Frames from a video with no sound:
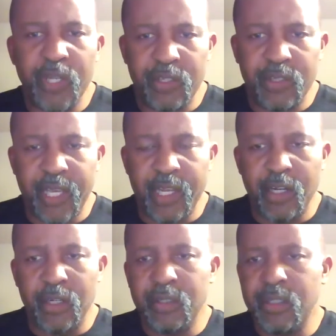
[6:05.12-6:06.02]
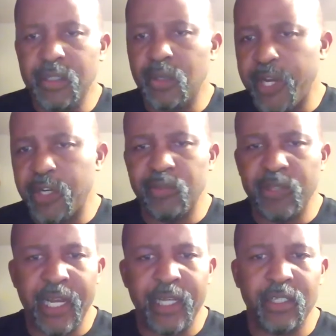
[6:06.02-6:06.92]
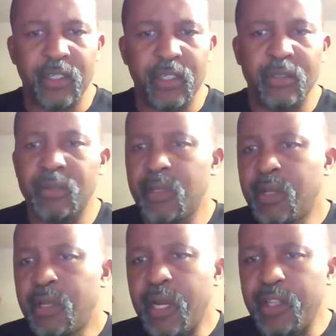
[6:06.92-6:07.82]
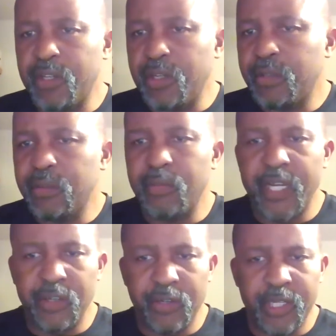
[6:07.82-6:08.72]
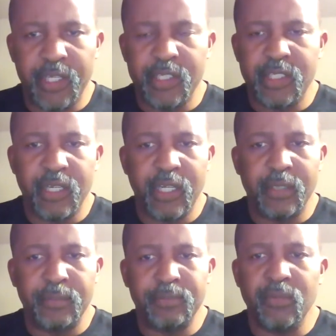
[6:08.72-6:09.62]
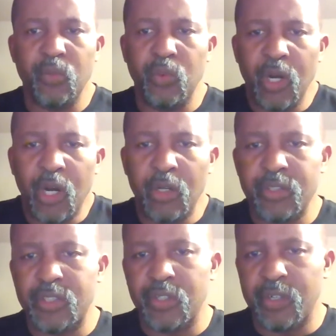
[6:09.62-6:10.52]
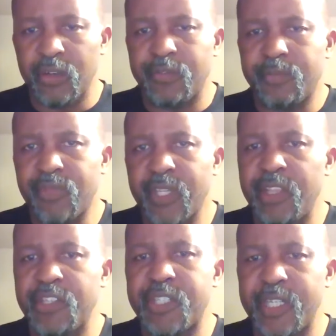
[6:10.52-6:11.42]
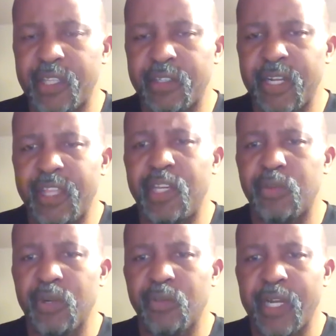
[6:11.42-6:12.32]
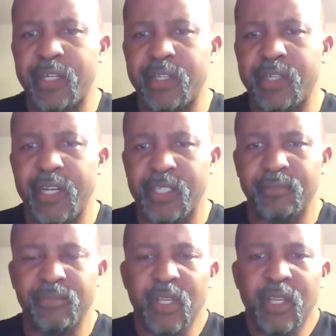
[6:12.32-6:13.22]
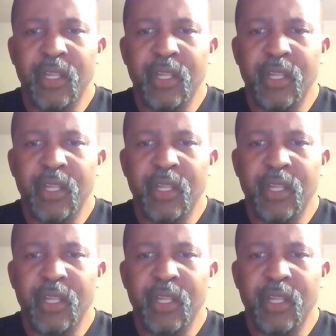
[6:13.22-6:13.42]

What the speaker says: whether they are white or Black or other minorities, we're all sort of in this together. And I think we're recognizing